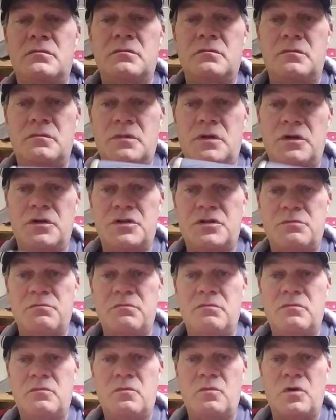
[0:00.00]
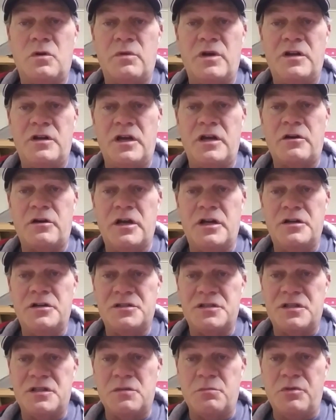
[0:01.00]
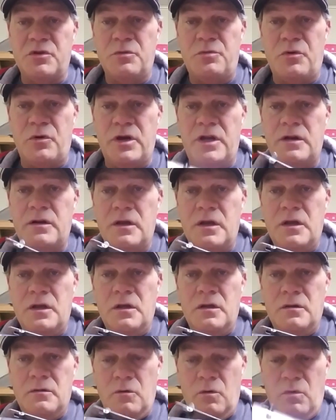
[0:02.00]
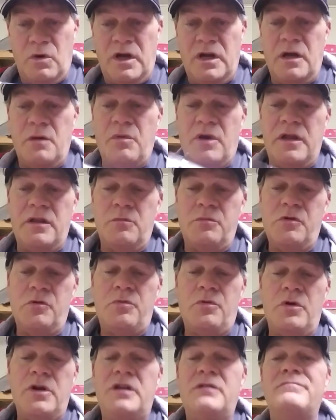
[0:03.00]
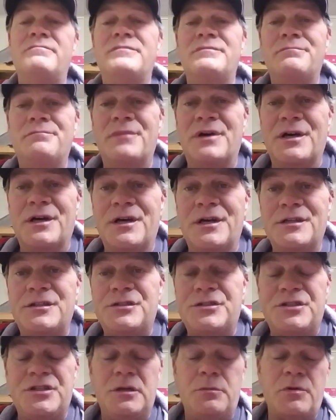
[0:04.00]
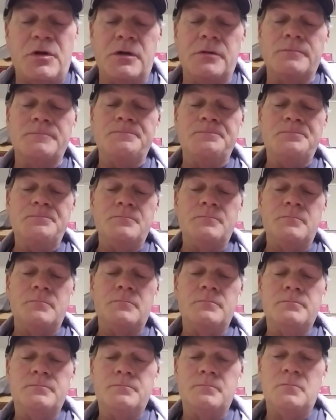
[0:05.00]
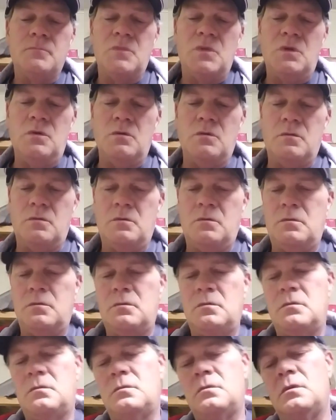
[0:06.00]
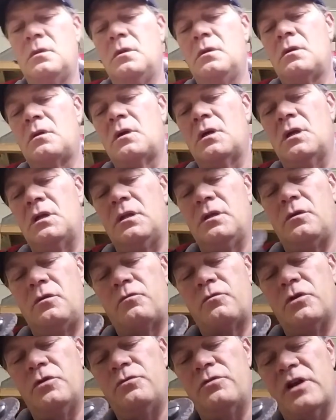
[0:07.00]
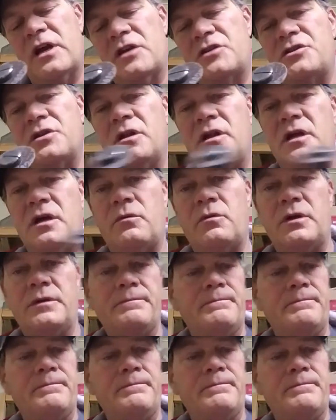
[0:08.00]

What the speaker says: Here's one of my die grinders. It's a Blue Point. Why'd I buy the Blue Point? Much cheaper. Yeah. Got a little road rash on that one.